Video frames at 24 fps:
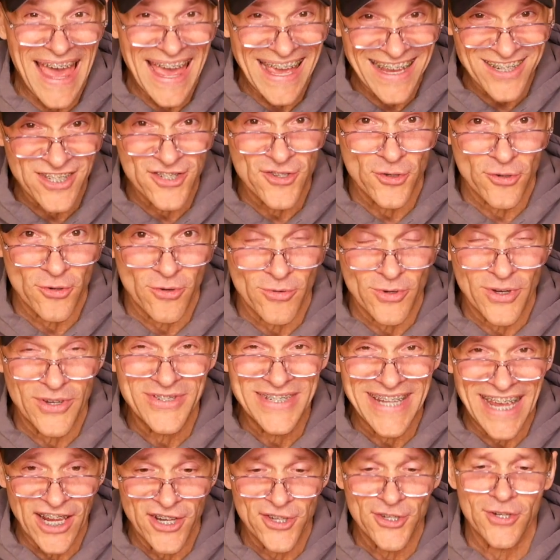external
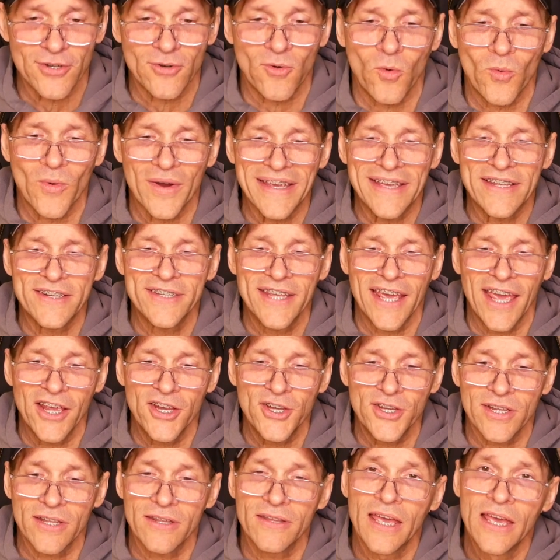rotation
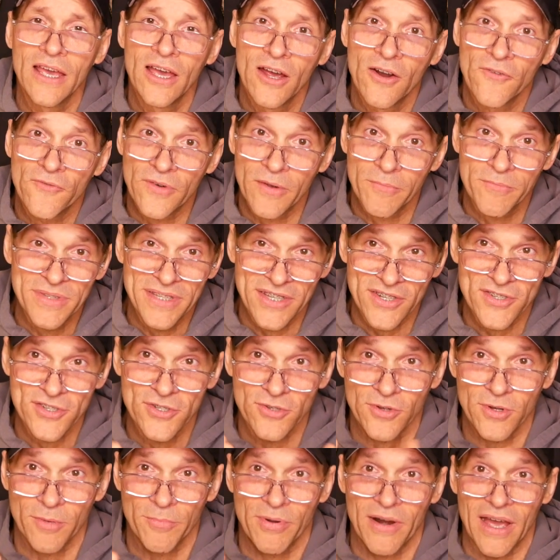orientation from
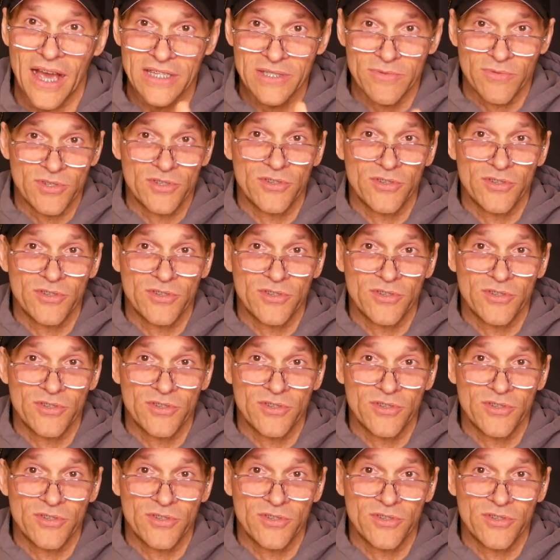distal to proximal.